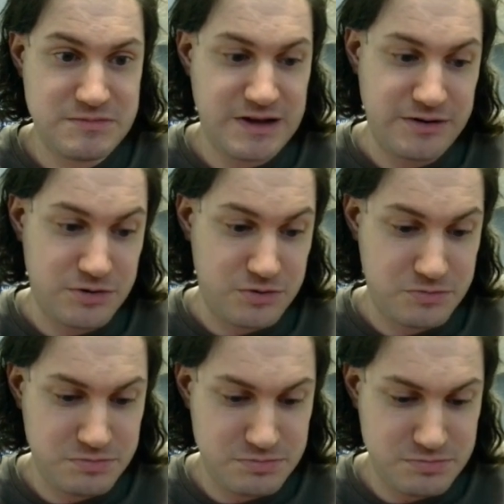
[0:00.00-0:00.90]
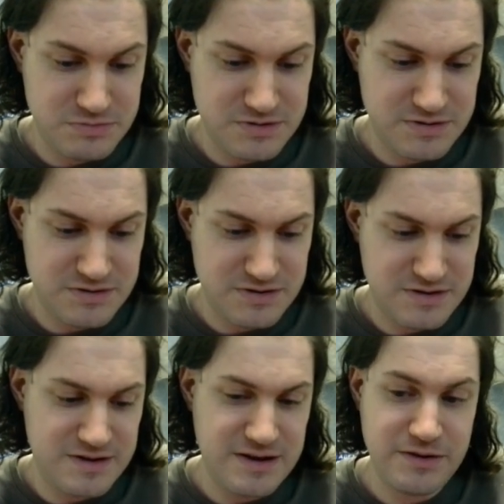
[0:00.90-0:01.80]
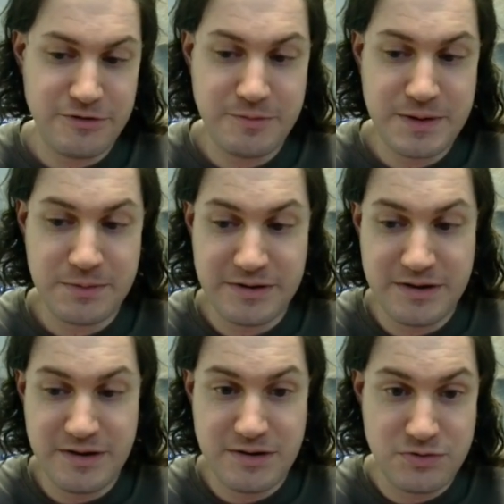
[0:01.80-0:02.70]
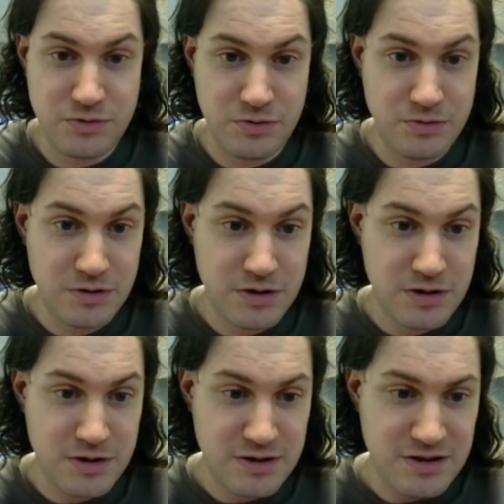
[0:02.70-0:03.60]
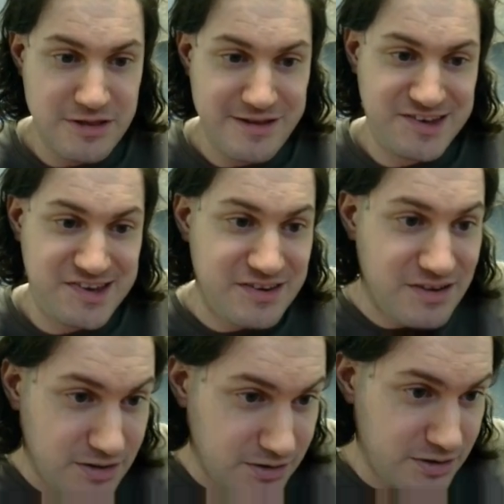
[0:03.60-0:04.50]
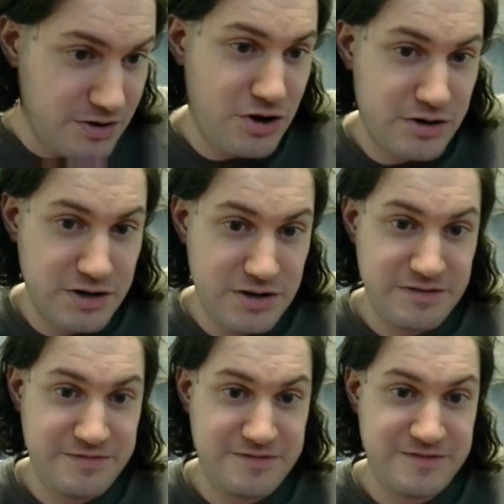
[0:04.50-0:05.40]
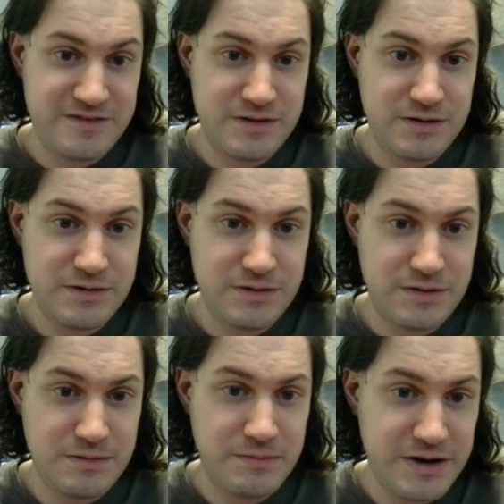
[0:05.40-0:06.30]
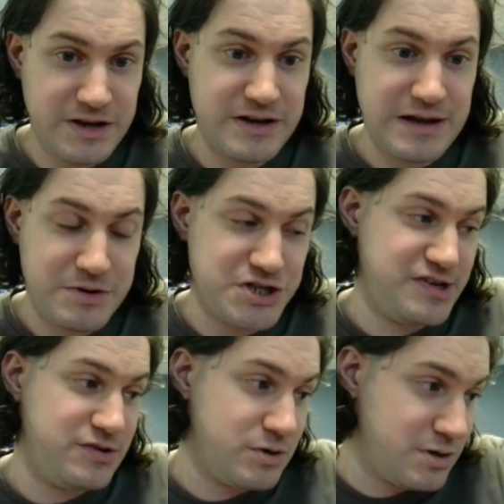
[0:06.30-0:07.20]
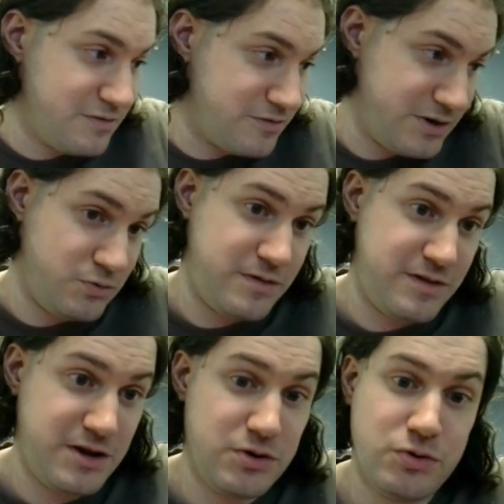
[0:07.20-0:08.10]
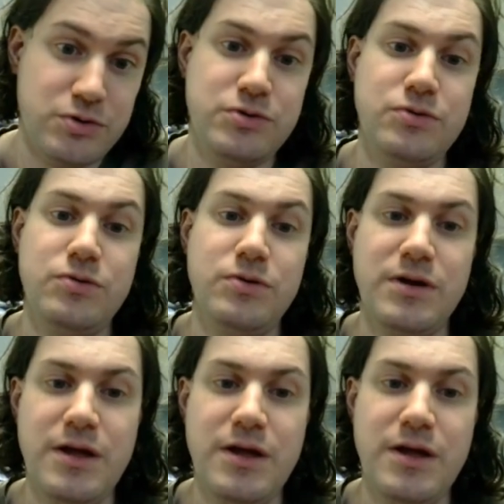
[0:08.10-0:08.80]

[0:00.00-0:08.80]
I don't know, 10 other people they did it to, that's still not enough money and damages to recover, I don't think, in order to